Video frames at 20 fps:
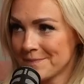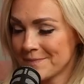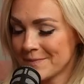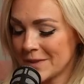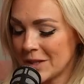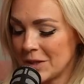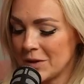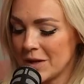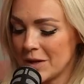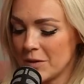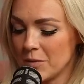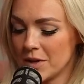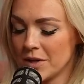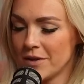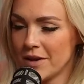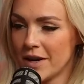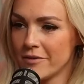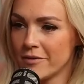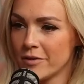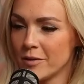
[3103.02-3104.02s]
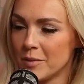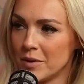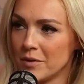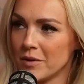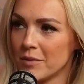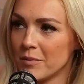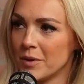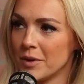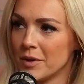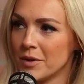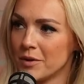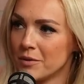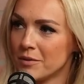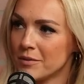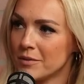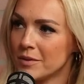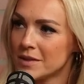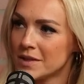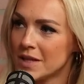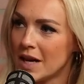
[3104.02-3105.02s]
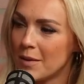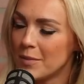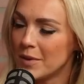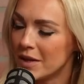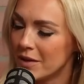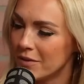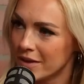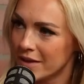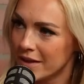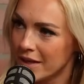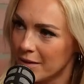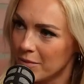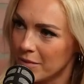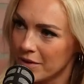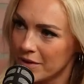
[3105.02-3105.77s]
Okay, what do you have for me with Purdue? What's happening with them?